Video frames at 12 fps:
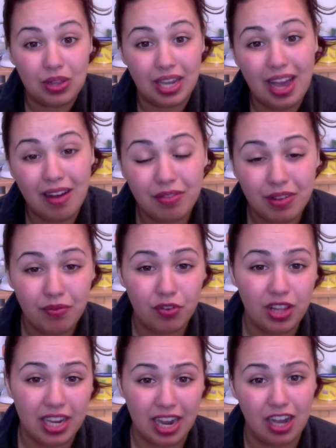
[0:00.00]
They have them
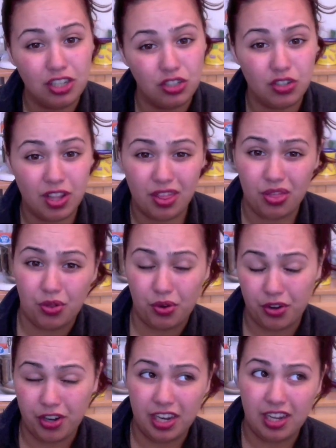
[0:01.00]
for like a
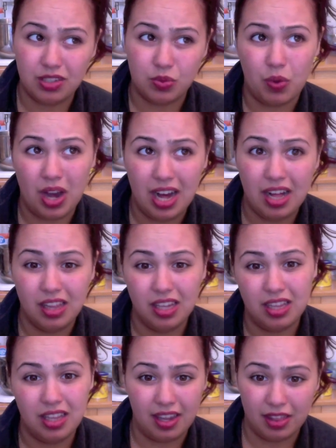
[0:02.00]
130 as well,
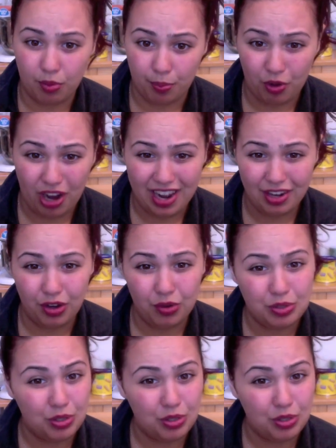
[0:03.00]
and like they're brand new.